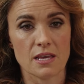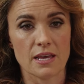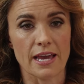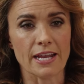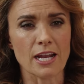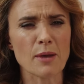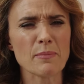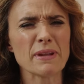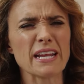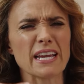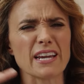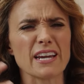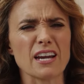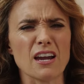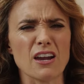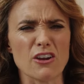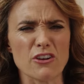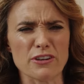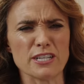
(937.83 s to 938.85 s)
And I'm an
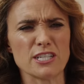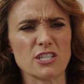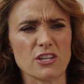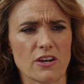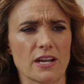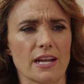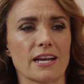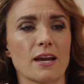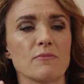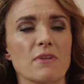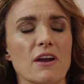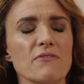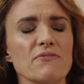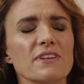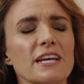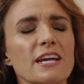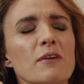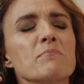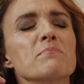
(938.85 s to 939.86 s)
encourager. Like, I
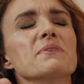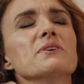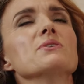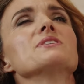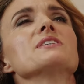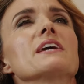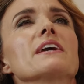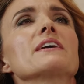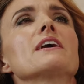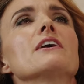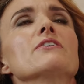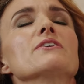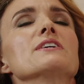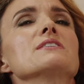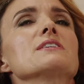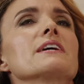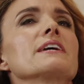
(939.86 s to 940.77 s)
feel like I'm built to encourage.